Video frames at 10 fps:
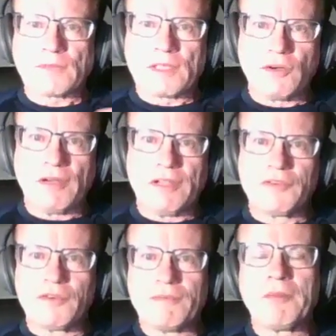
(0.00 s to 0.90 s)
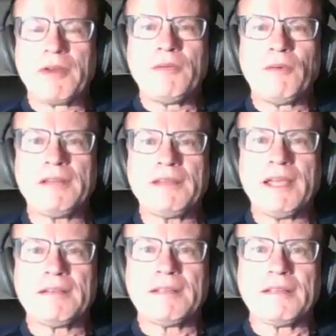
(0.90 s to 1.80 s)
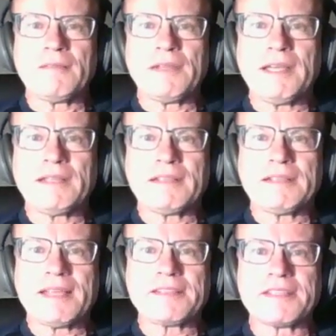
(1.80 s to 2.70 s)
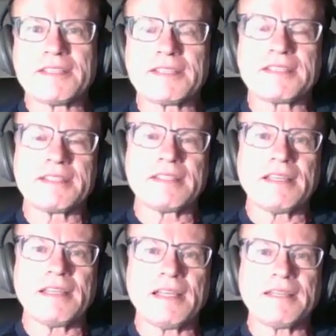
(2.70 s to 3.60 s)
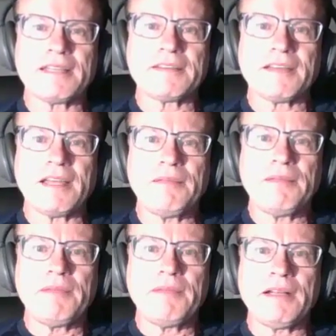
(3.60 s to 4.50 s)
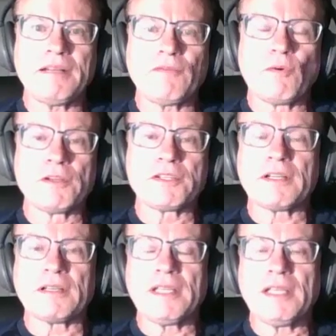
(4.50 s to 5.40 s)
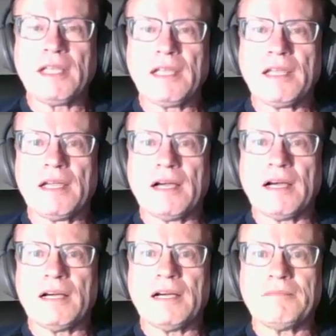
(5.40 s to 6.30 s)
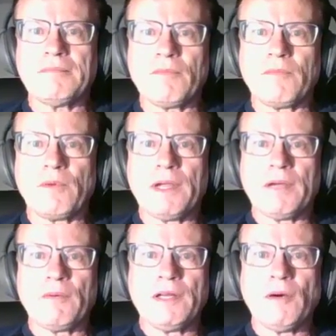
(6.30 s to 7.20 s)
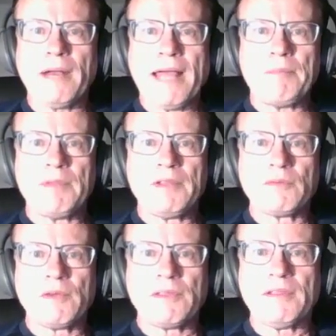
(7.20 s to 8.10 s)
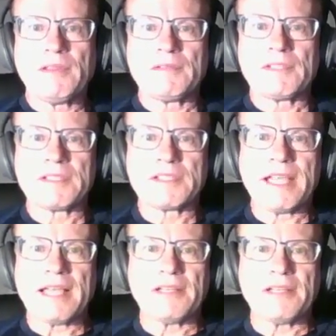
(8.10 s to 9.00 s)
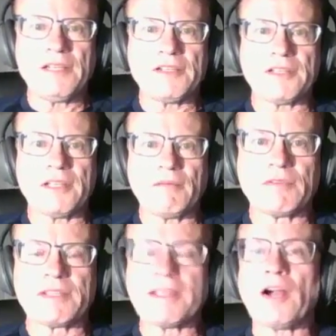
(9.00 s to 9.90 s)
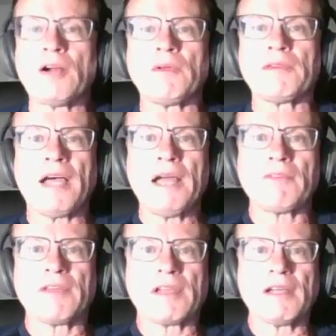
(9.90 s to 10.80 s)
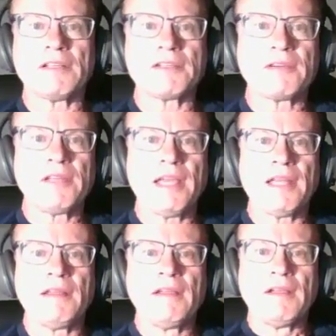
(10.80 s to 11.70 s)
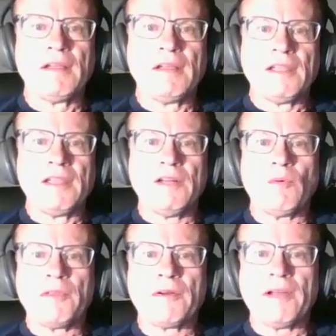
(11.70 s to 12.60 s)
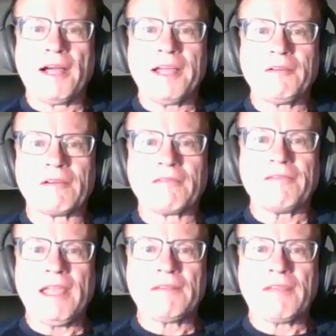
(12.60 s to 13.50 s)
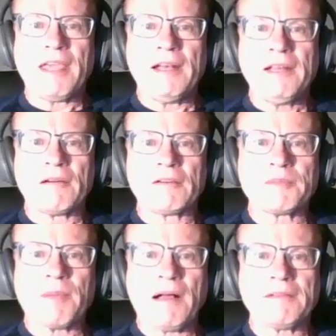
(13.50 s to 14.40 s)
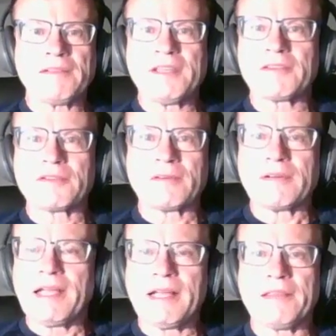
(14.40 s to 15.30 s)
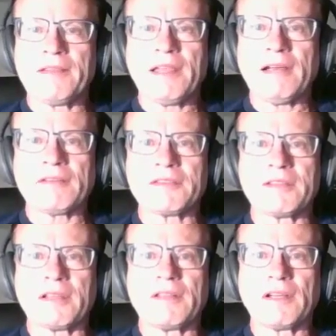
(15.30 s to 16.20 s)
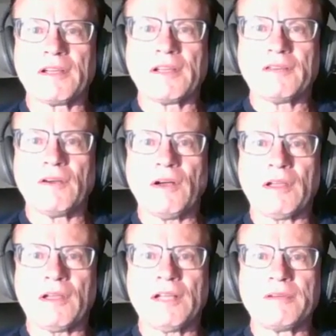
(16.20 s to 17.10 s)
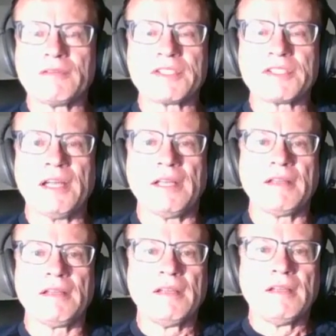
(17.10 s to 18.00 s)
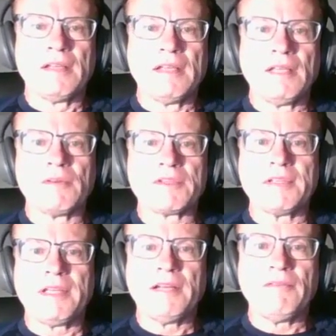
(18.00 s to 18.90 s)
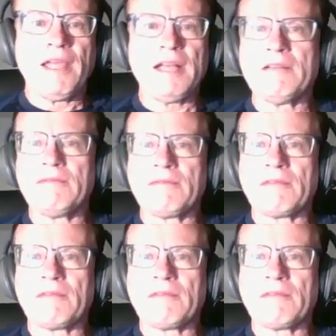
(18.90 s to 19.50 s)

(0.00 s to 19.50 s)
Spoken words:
So as you remember, he went down to Texas at that time, and unfortunately, we know what happened with his assassination. It a terrible time for the country, and whether or not you were a fan of Kennedy or his politics or anything else, the country was stunned. He was an innovative,